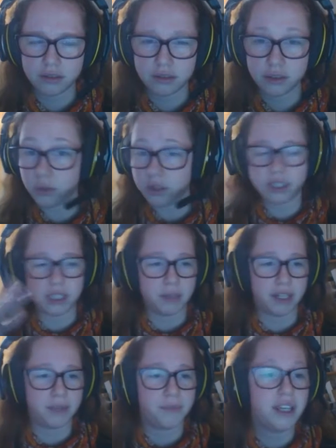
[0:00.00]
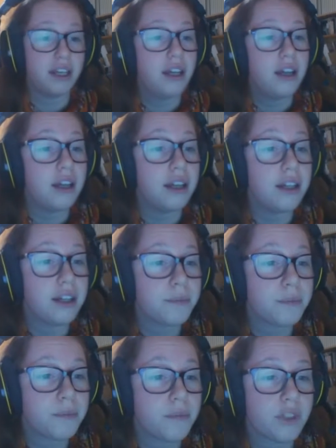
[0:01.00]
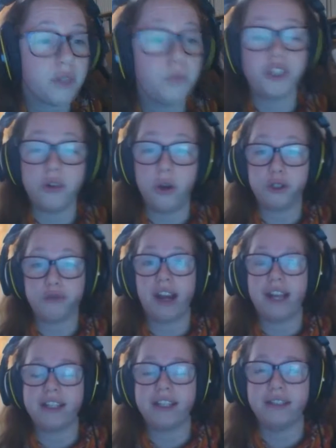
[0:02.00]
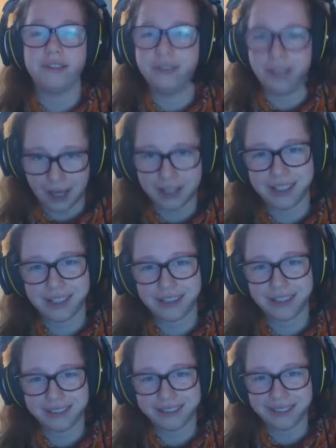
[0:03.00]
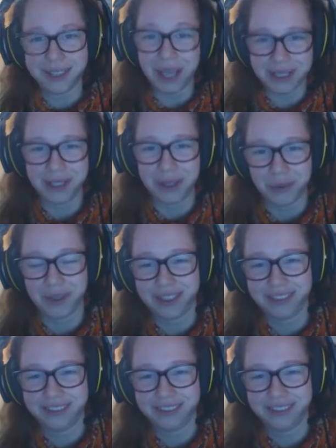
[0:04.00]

Doesn't matter. Would you hold a rat? Yes. Yes, I would.